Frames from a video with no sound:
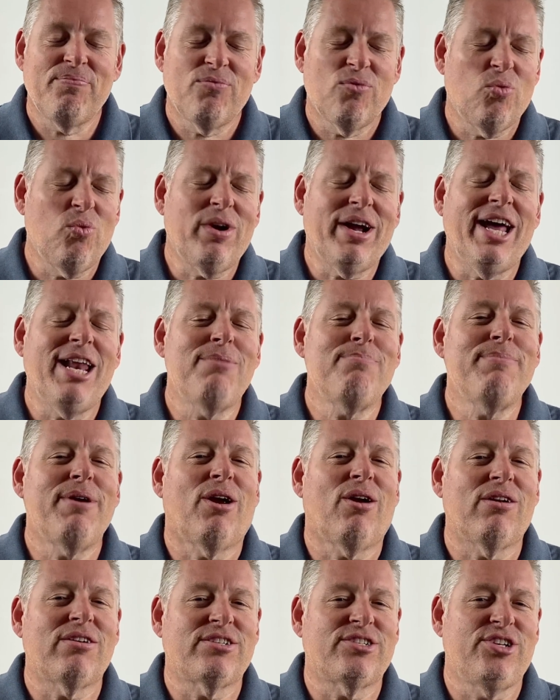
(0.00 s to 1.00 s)
What kind of
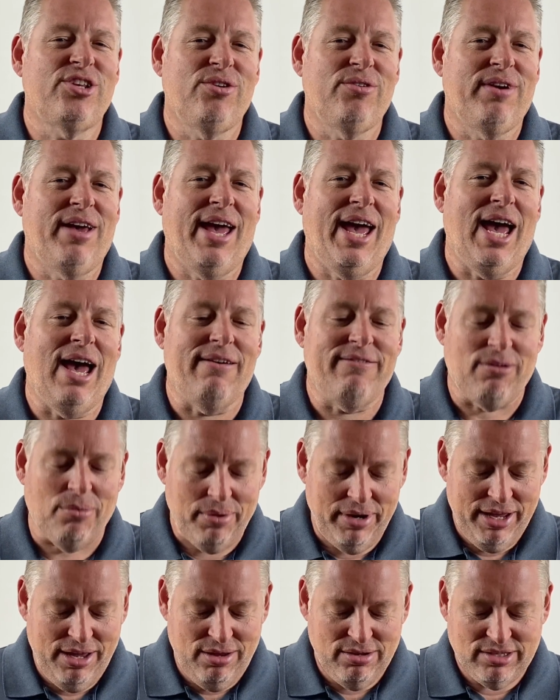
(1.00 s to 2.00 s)
marriage do you have? I
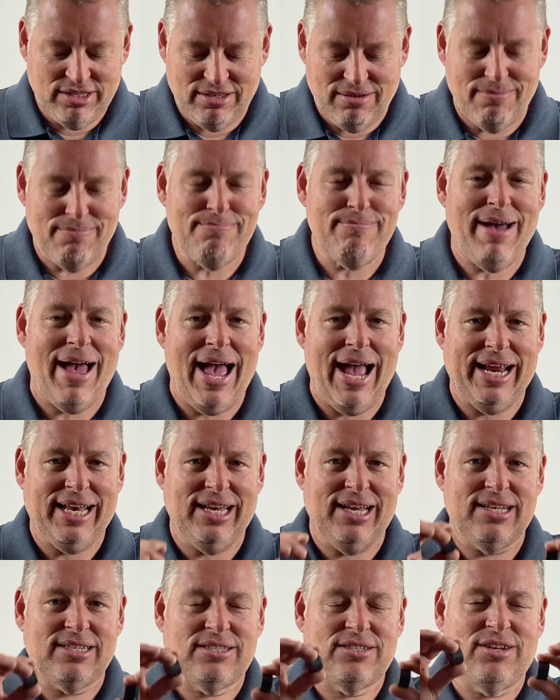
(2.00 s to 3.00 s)
want to use some
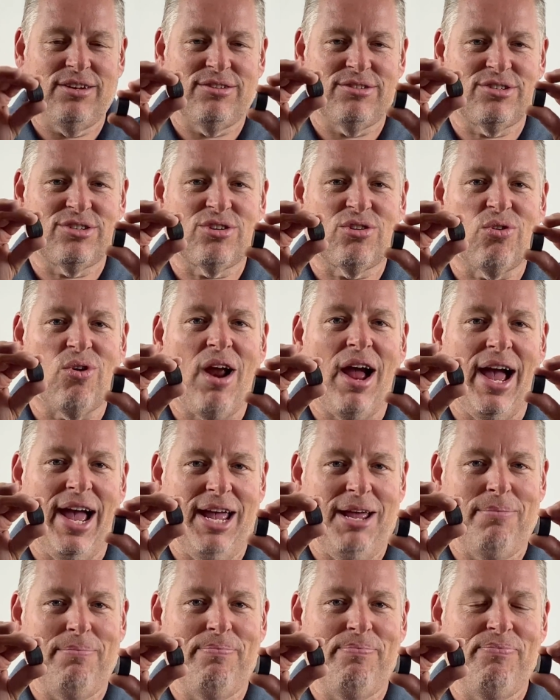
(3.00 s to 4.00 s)
magnets to
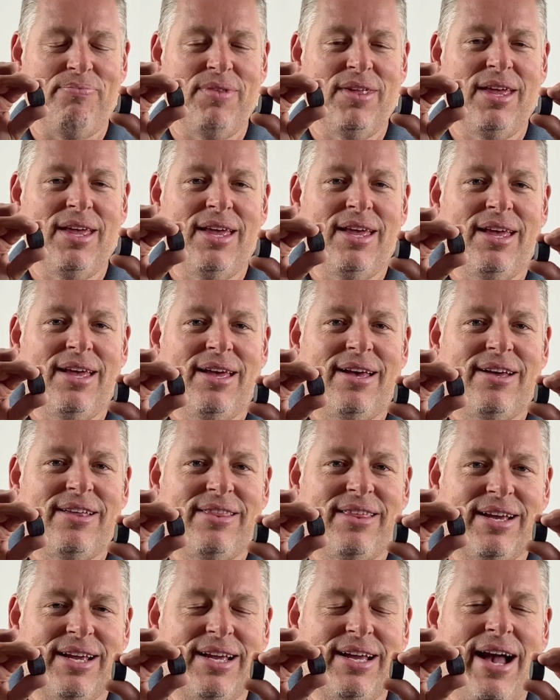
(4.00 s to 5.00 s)
describe
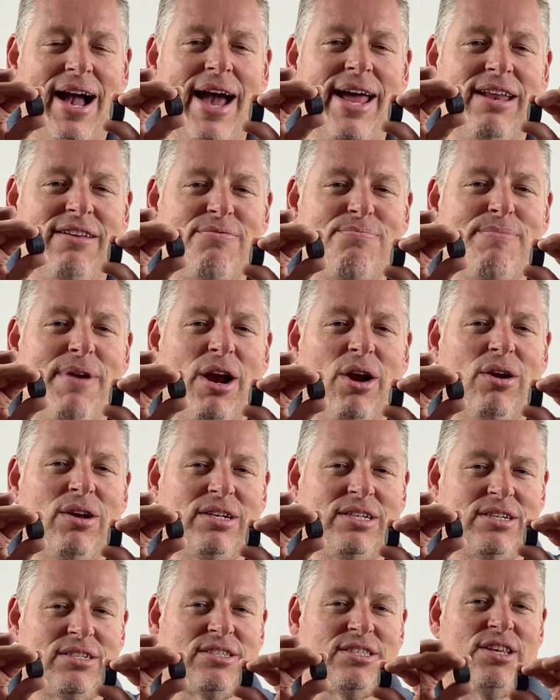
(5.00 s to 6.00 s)
the kind of
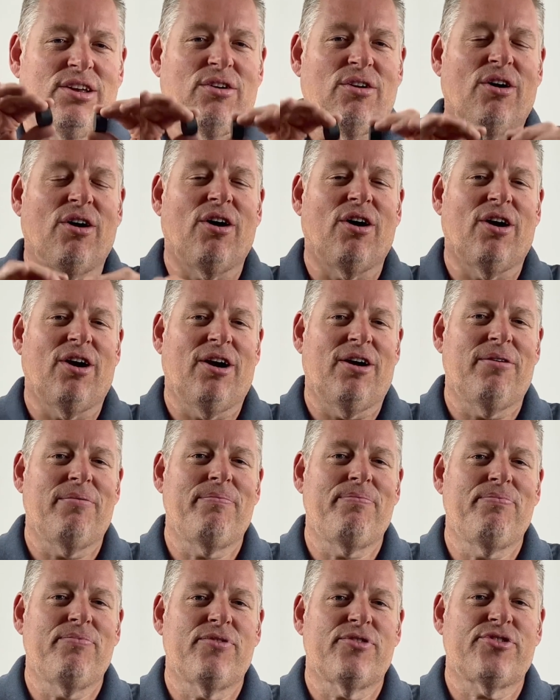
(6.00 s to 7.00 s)
marriages there are.
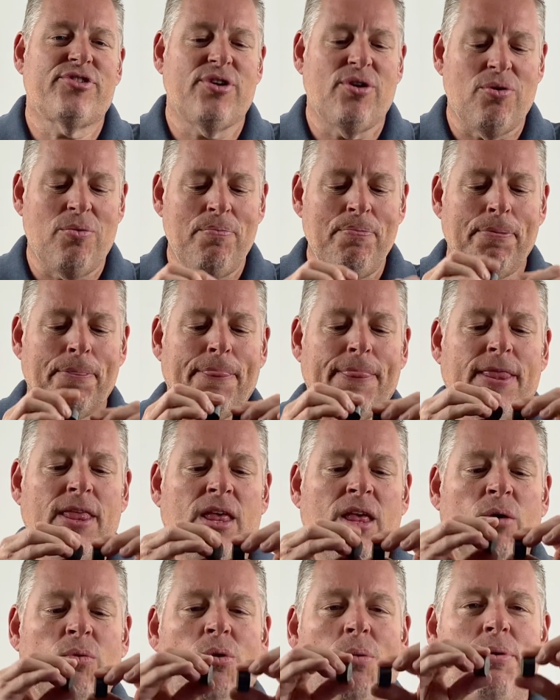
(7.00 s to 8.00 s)
So,
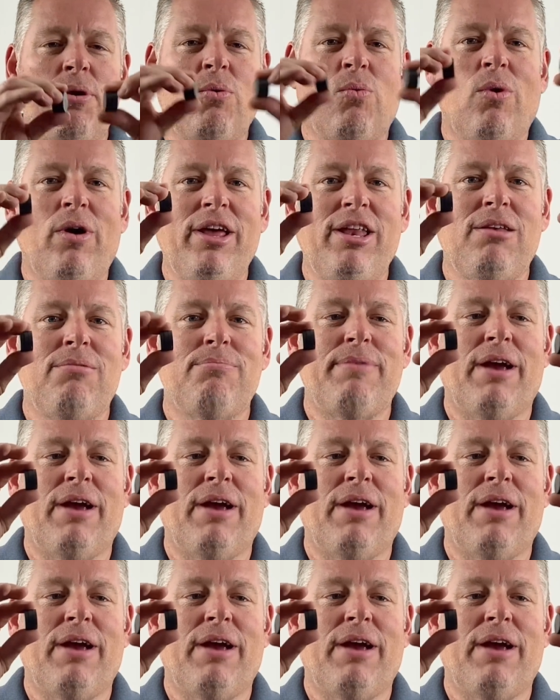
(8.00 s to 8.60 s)
what we want in